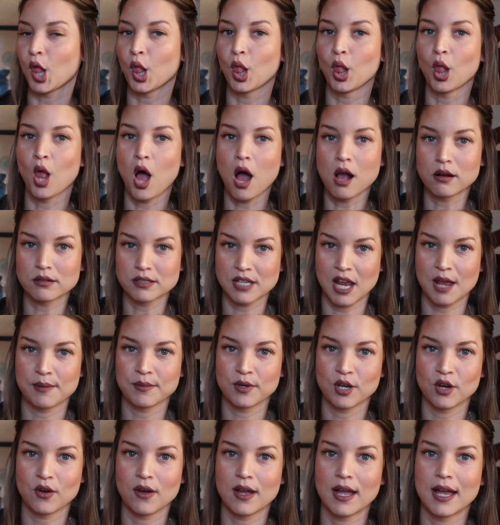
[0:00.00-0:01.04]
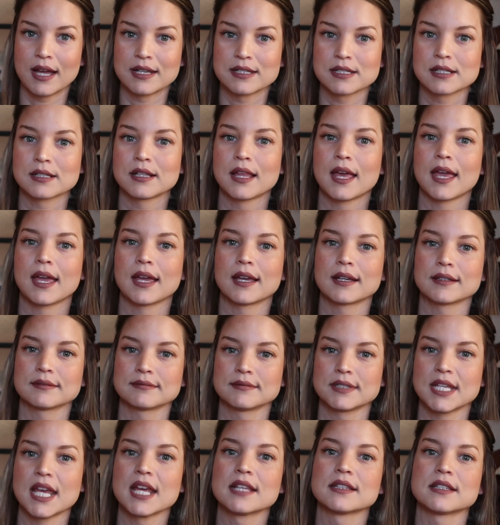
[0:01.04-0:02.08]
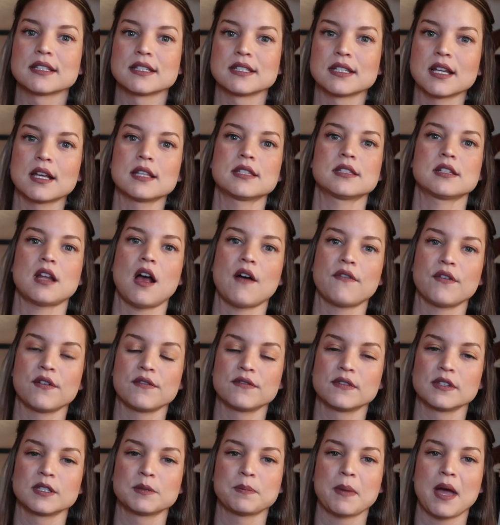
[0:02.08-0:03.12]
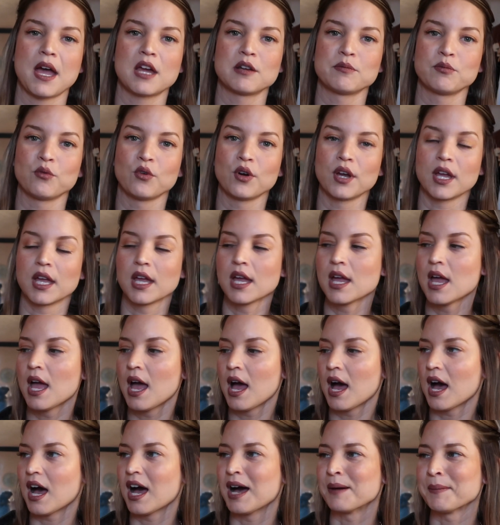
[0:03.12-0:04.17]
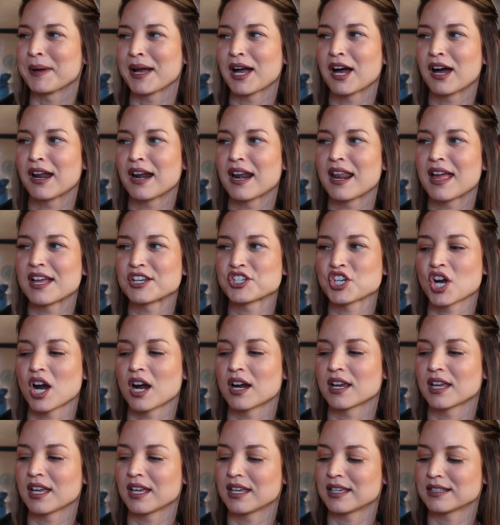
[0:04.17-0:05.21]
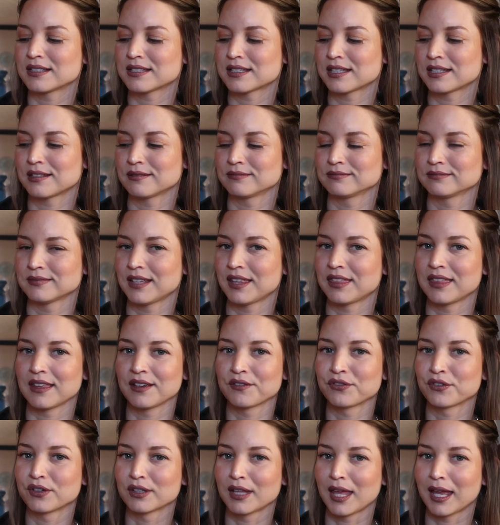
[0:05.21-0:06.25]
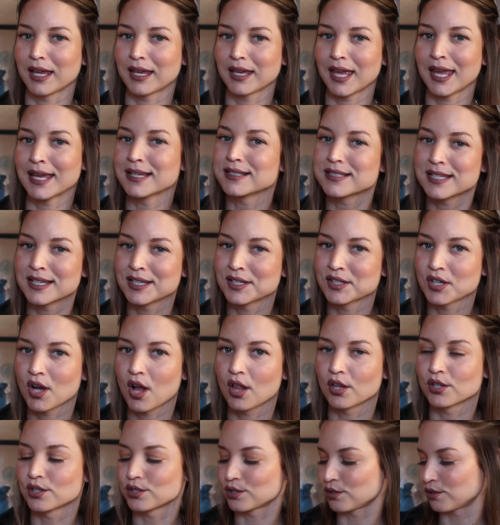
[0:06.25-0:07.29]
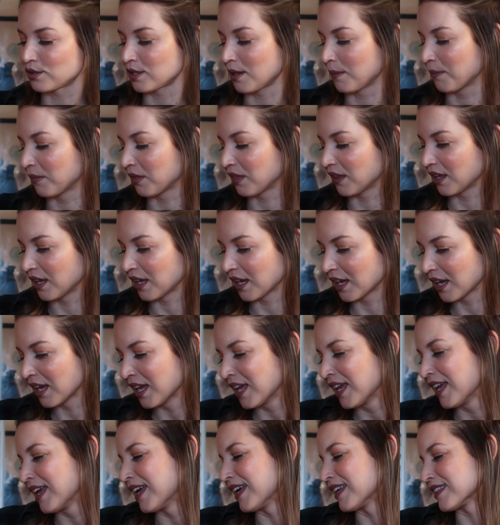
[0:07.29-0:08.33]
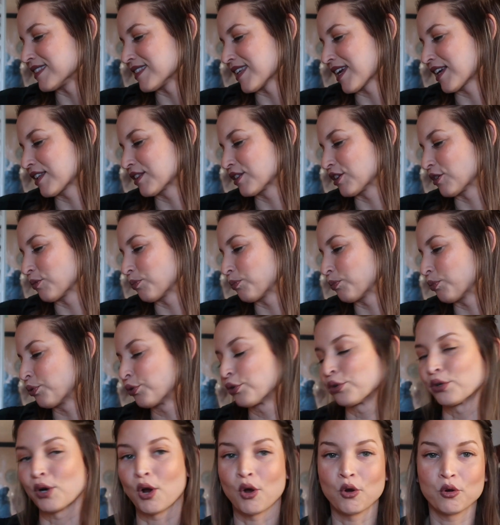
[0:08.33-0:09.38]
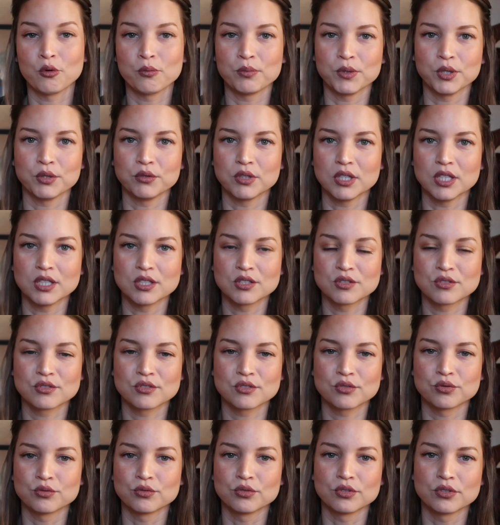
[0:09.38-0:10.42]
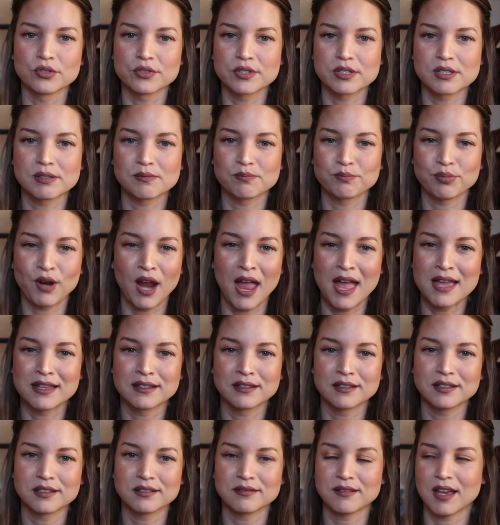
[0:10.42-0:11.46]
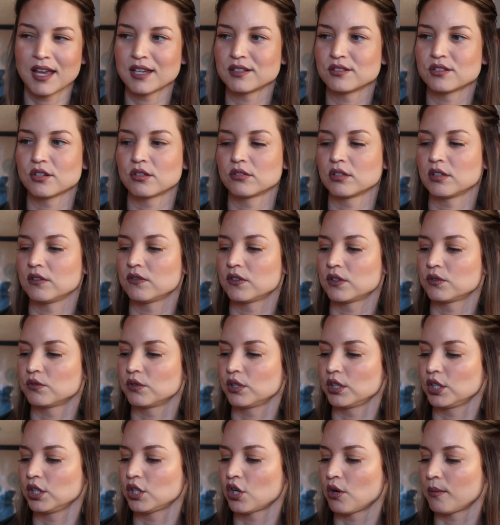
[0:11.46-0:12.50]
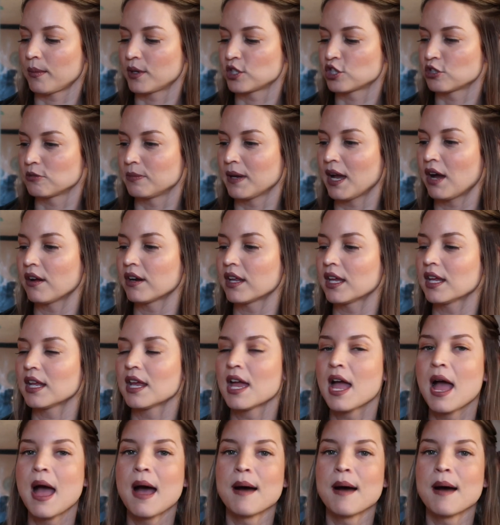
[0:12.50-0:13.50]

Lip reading: a long time ago. I had to like take the dust off of this bad boy. I got it at Target, I think for like $18 or something. It's like the Pro Beauty Tools brand. I don't even really know much about it,